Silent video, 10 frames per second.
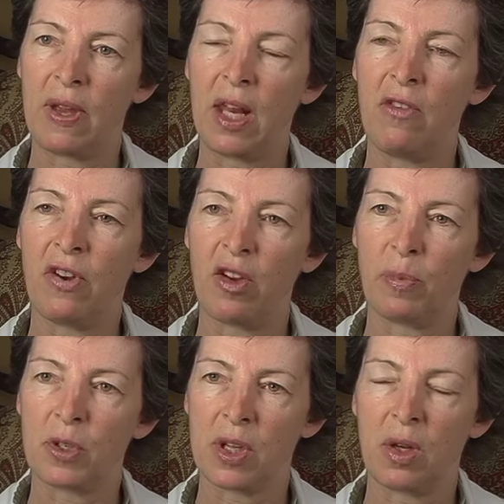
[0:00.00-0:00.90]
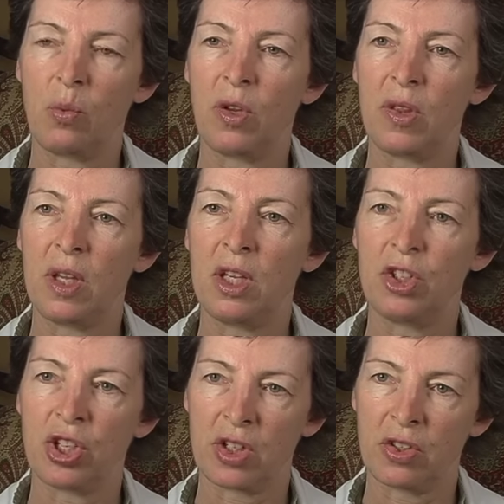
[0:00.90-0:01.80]
eighty-five percent with the
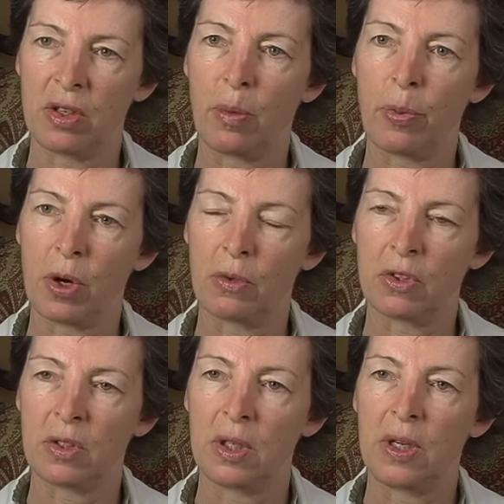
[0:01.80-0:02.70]
injection approach.